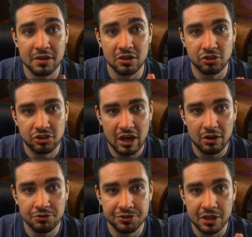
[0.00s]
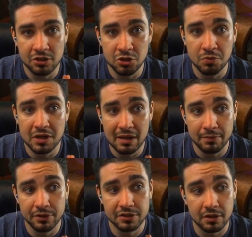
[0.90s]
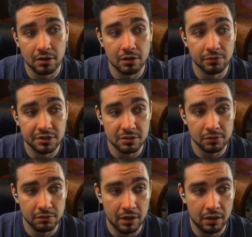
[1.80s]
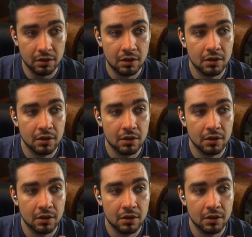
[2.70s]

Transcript: being shells that do enable this card reasonably well